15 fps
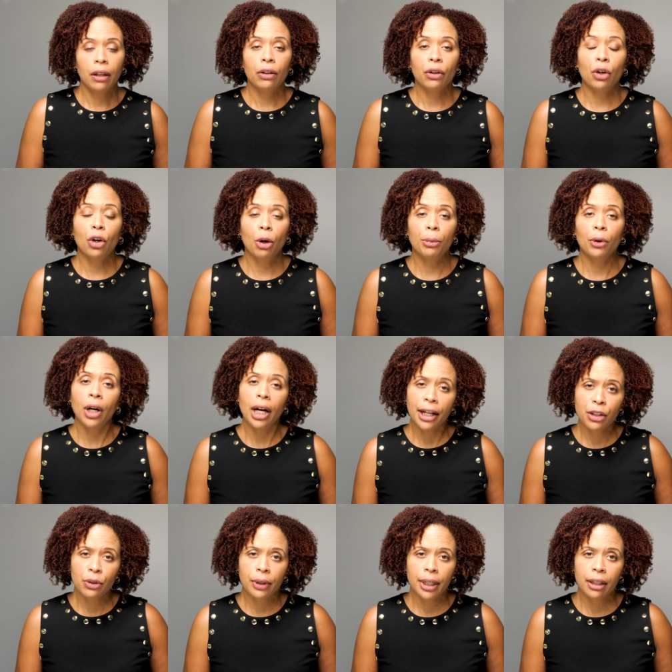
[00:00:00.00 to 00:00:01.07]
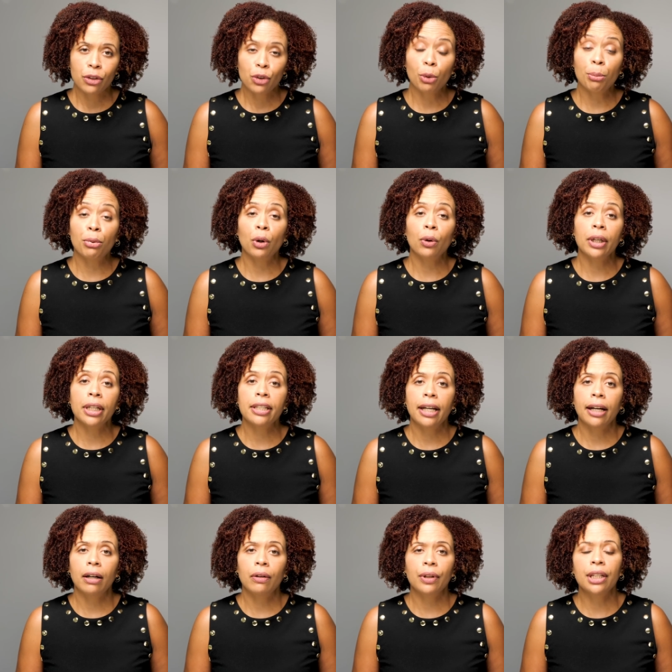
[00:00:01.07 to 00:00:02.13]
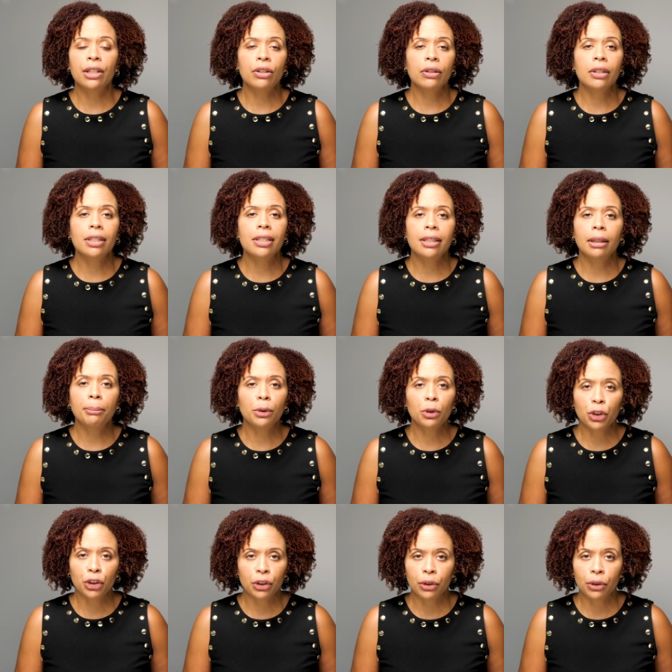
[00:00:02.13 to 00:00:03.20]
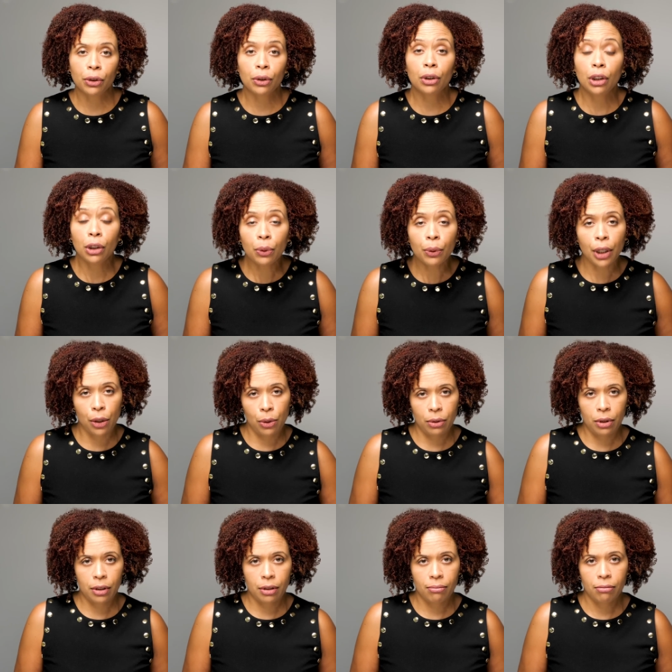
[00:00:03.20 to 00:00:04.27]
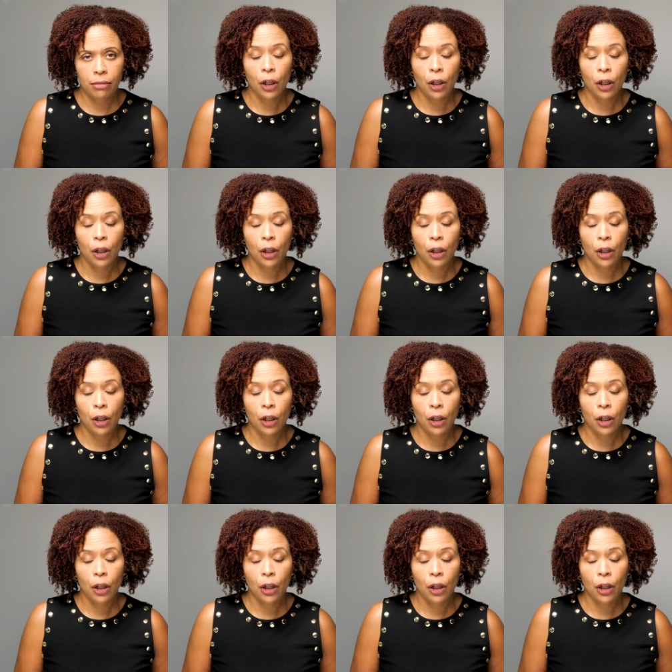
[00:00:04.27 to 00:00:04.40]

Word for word: The carbohydrates are broken down into the simple sugar glucose.